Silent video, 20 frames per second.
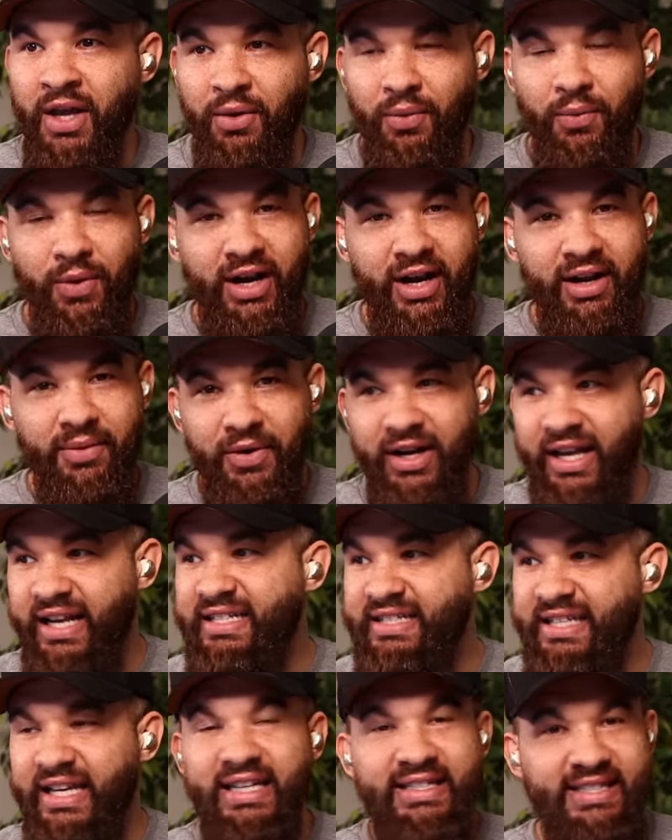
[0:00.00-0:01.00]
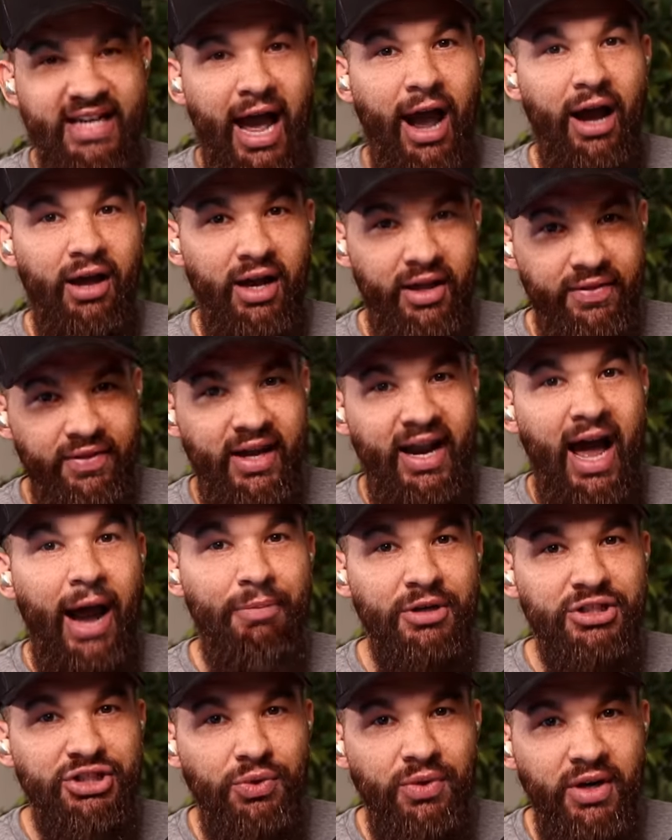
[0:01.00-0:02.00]
when he sees an
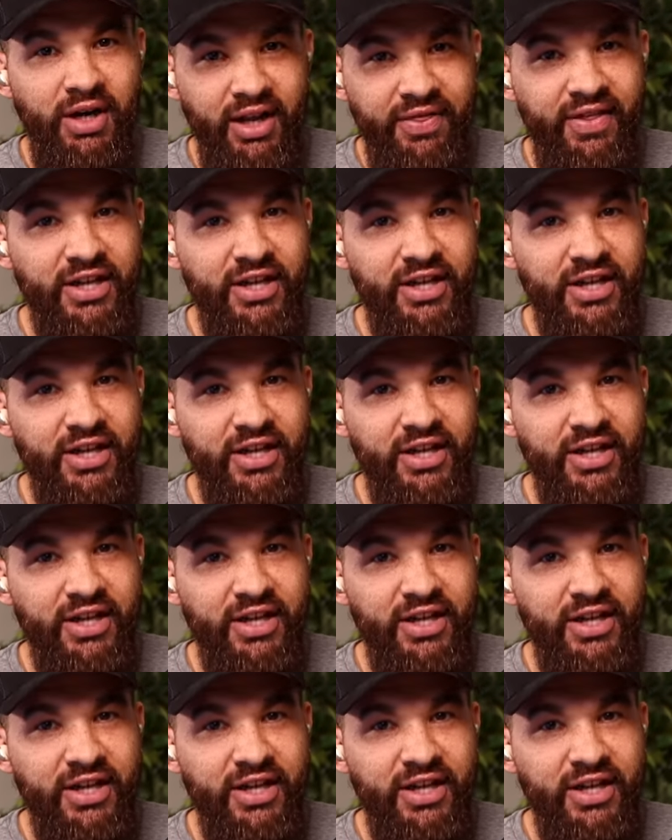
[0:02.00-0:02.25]
opportunity